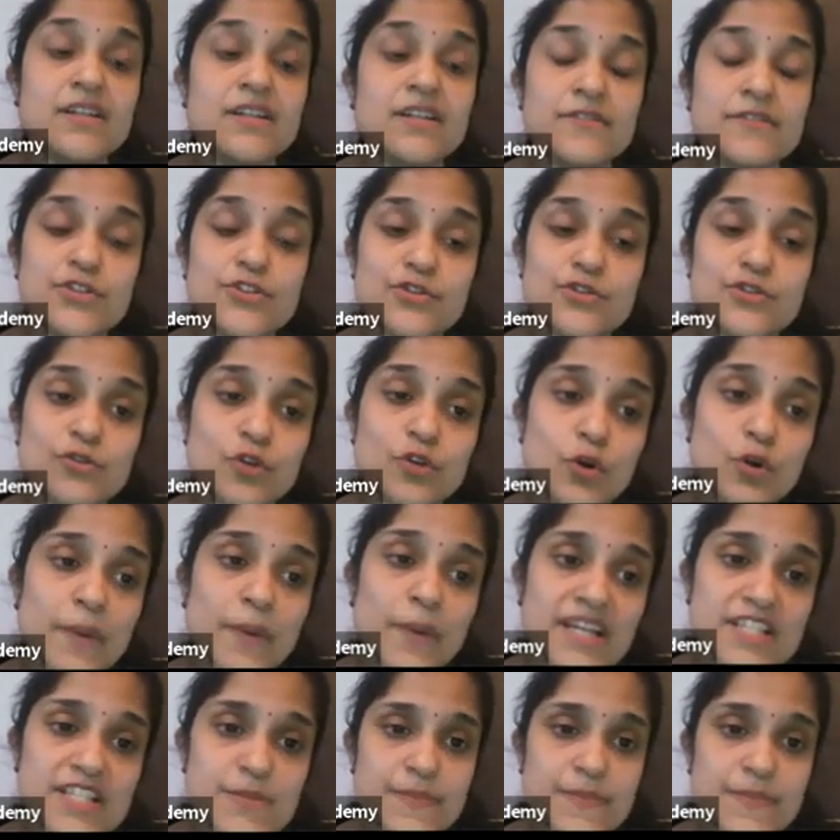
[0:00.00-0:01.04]
we should go by
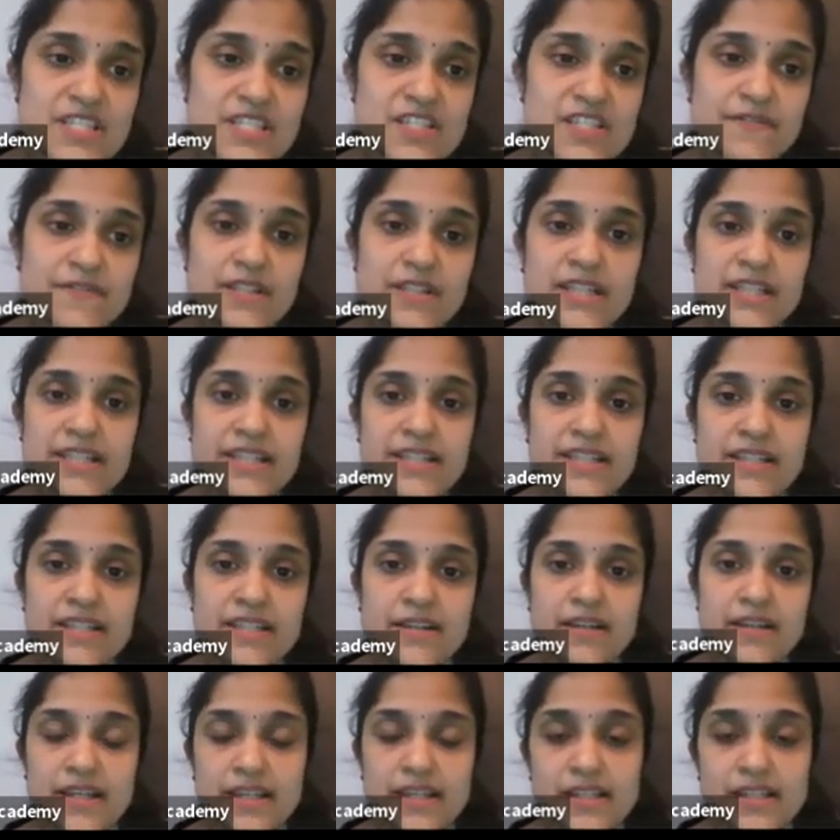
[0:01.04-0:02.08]
a specific heading
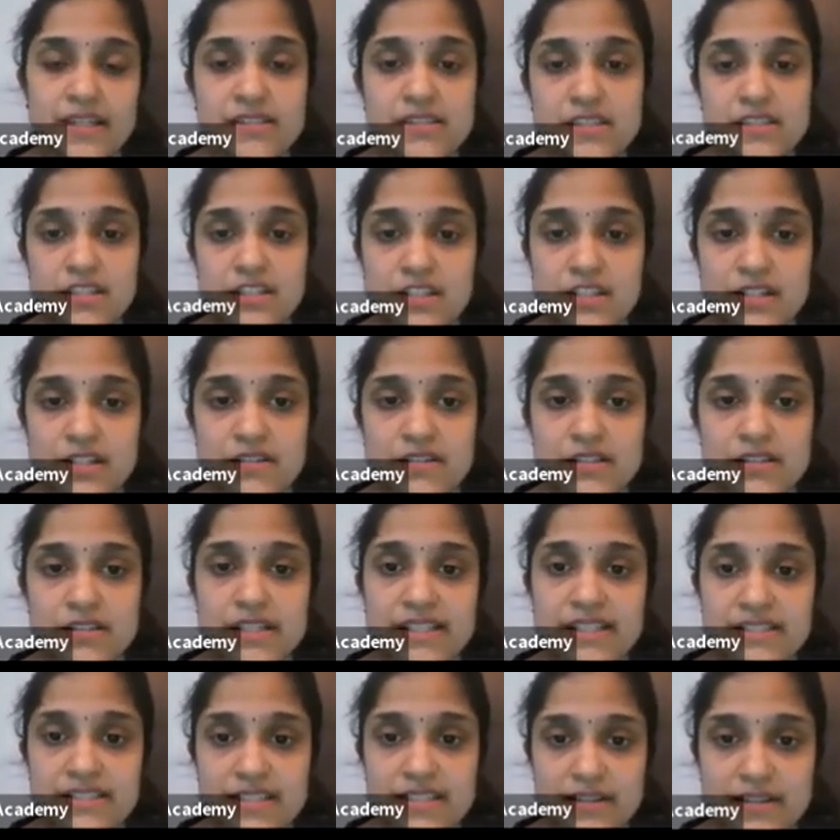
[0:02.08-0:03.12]
against a general
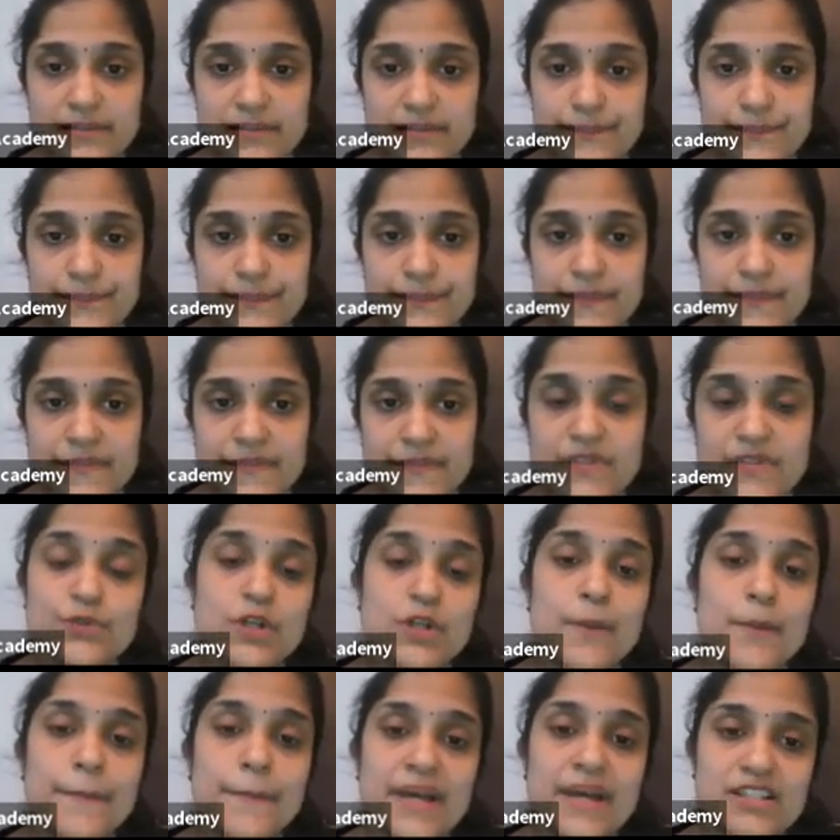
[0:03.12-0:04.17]
heading. To
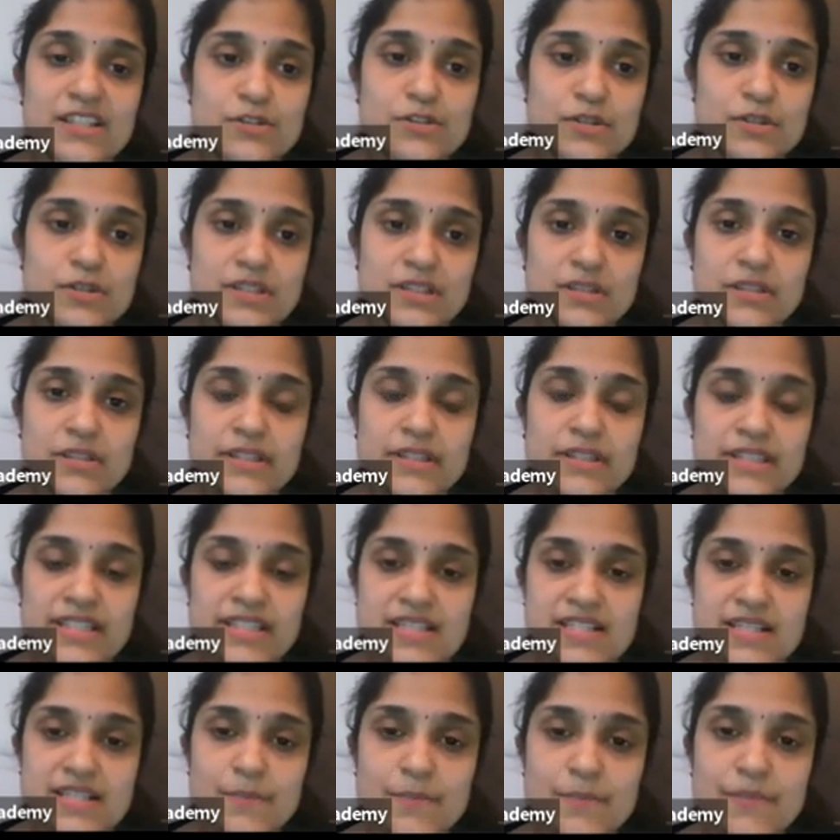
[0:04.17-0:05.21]
come back to the earlier
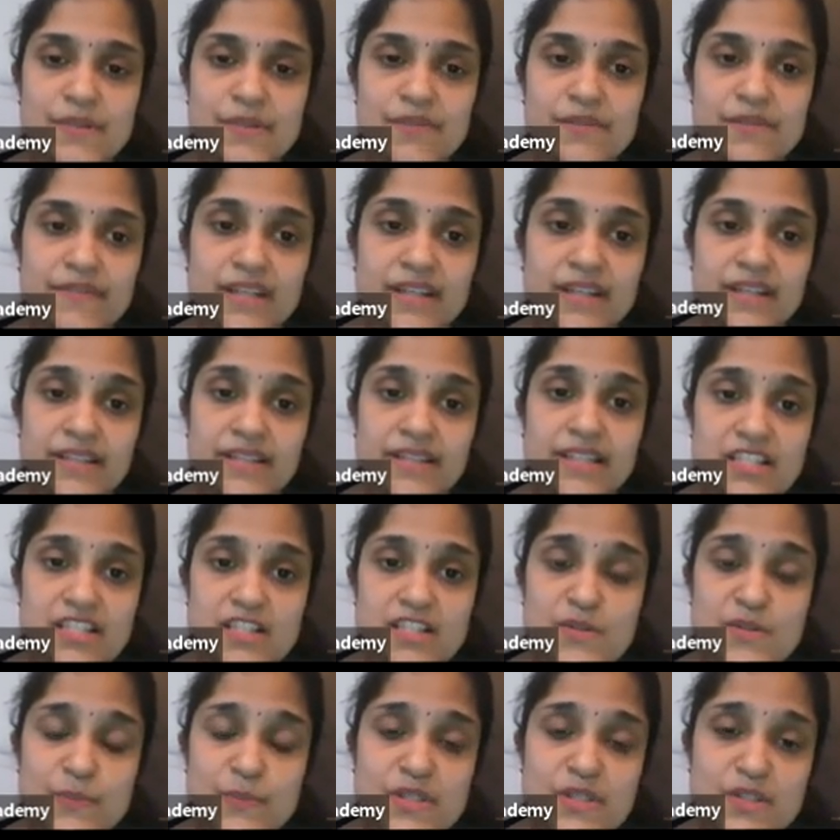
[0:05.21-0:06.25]
example, when there is a
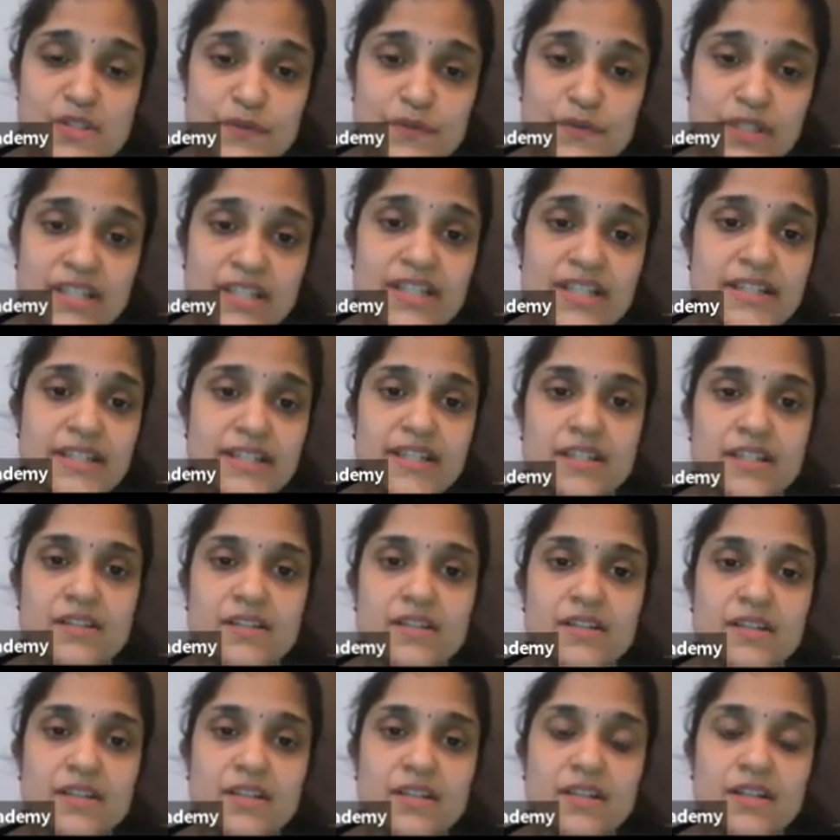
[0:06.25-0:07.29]
specific heading,
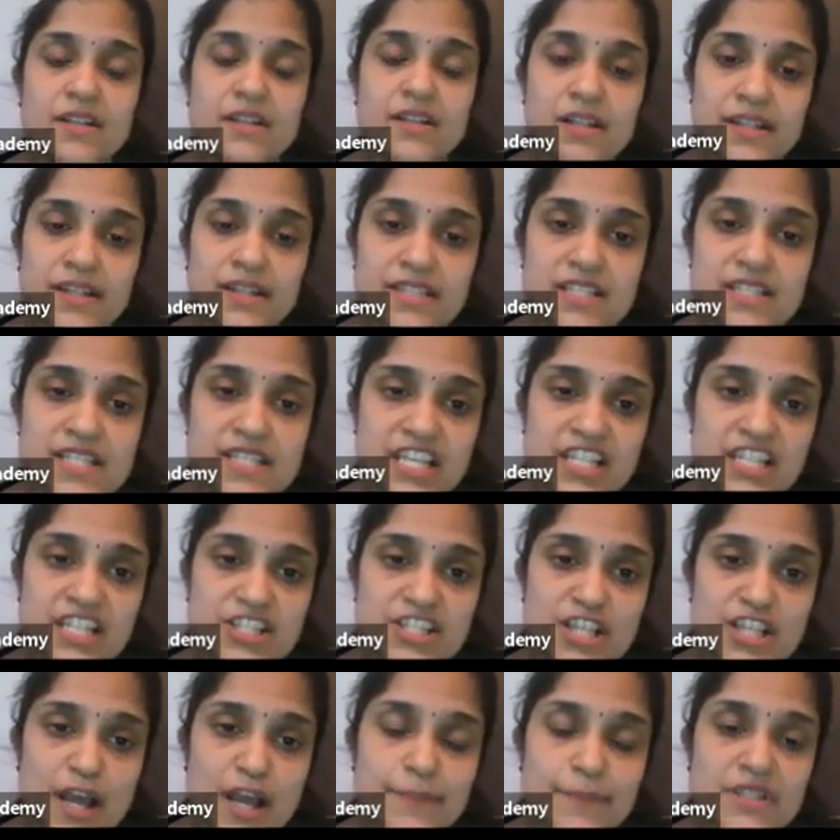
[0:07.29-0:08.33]
let us say in
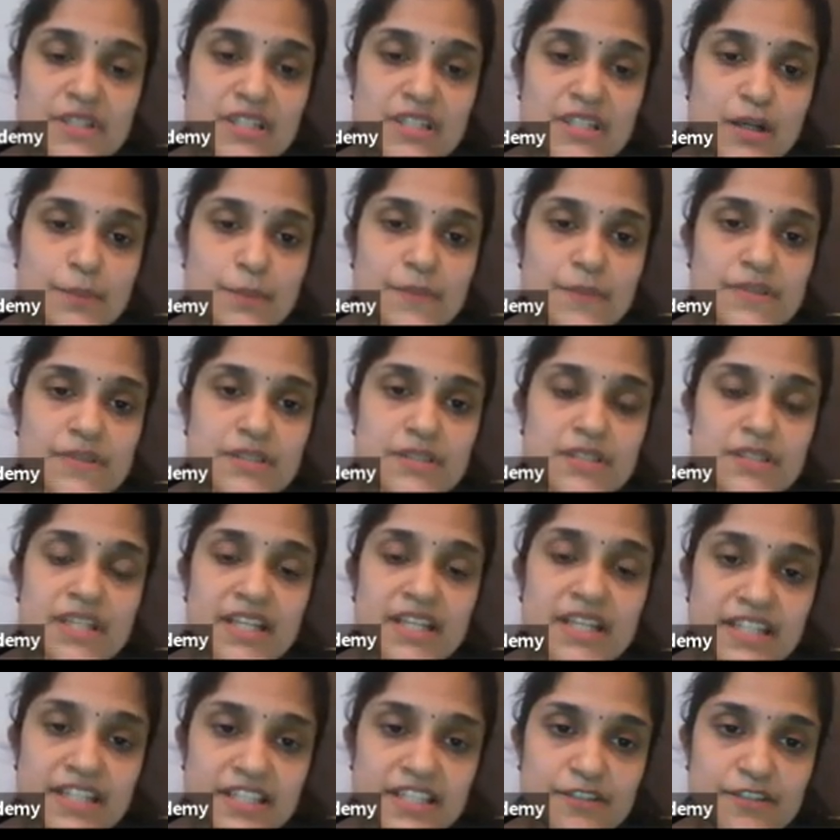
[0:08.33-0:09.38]
chapter number
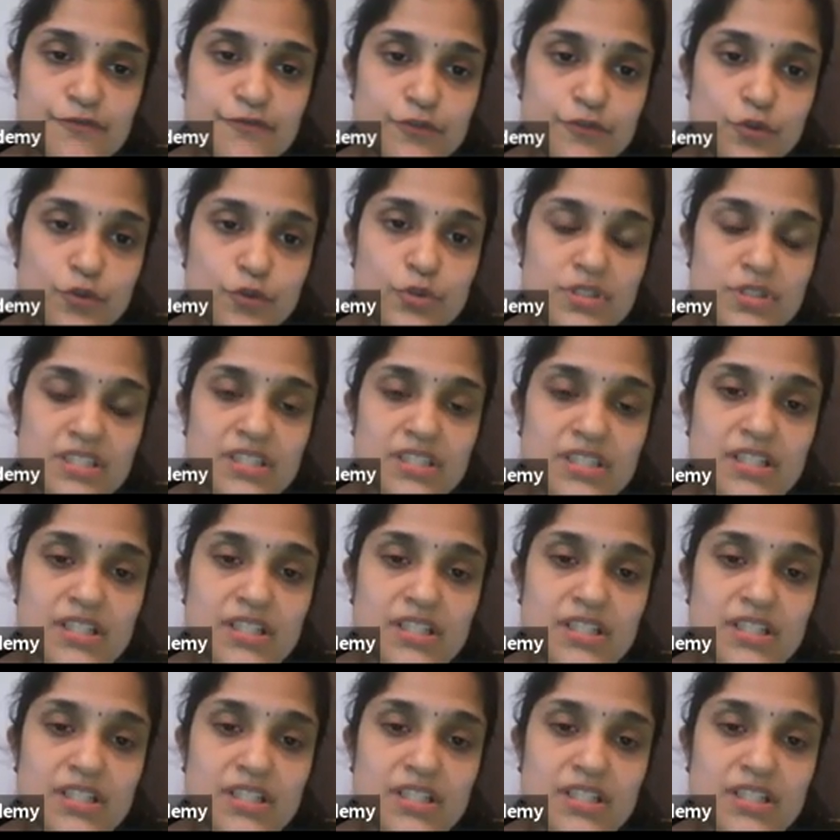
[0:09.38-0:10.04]
84,